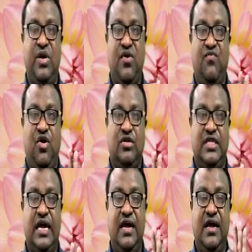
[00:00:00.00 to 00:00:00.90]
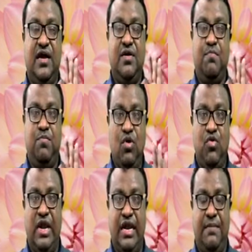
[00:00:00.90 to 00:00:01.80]
for the
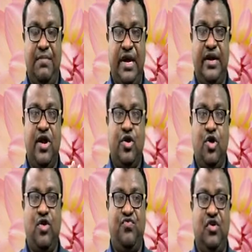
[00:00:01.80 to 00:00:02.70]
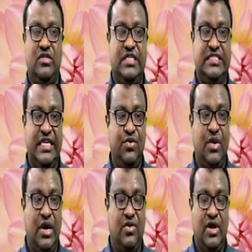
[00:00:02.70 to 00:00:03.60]
plural number, not for the
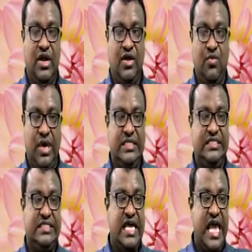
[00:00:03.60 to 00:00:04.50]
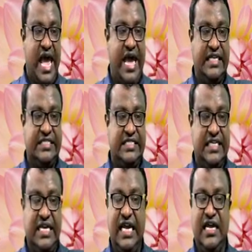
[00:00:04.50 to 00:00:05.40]
singular ones, as
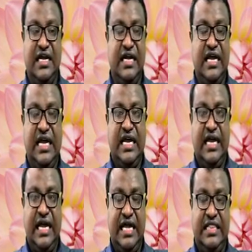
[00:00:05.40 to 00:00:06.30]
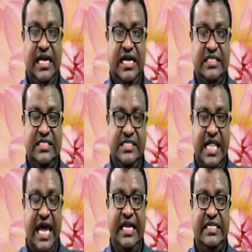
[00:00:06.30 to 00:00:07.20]
here in the
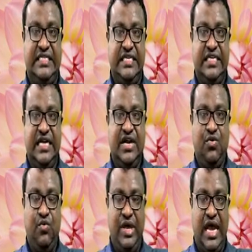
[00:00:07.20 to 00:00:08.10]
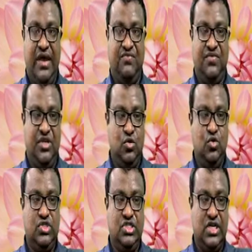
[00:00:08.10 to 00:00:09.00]
slide we have used.